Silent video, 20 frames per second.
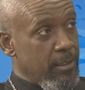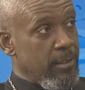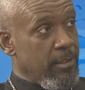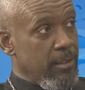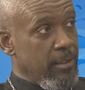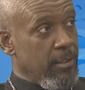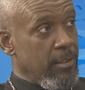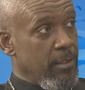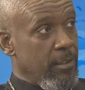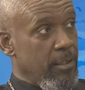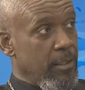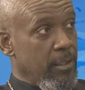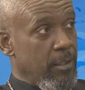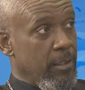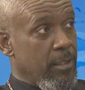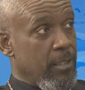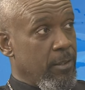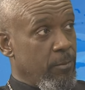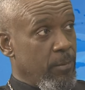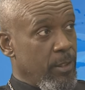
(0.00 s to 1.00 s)

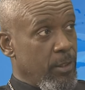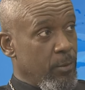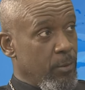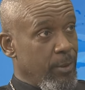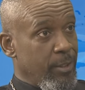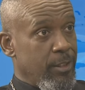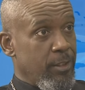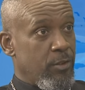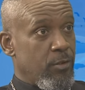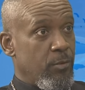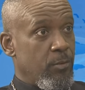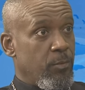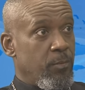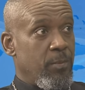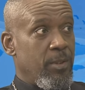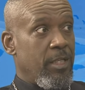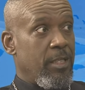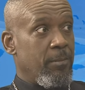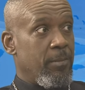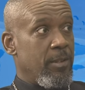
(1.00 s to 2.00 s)
internally, that we're going to
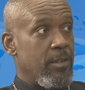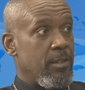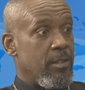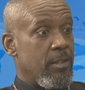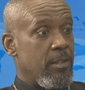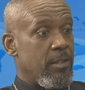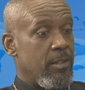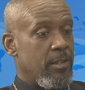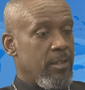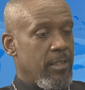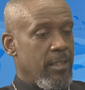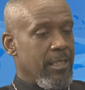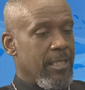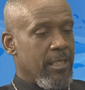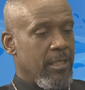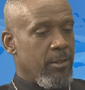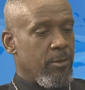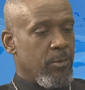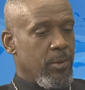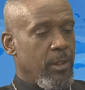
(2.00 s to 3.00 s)
be able to see
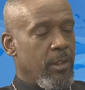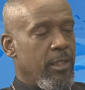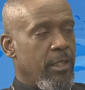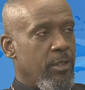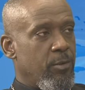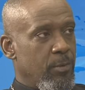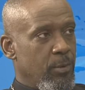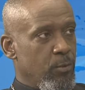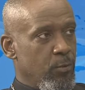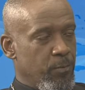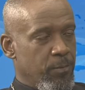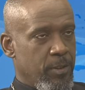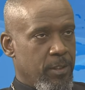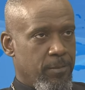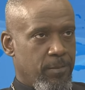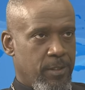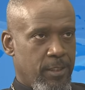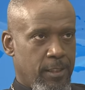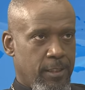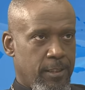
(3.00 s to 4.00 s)
that it will
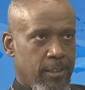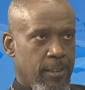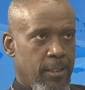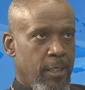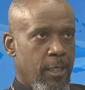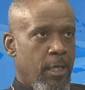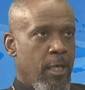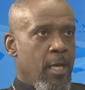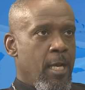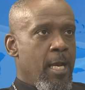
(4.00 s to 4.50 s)
open up to us.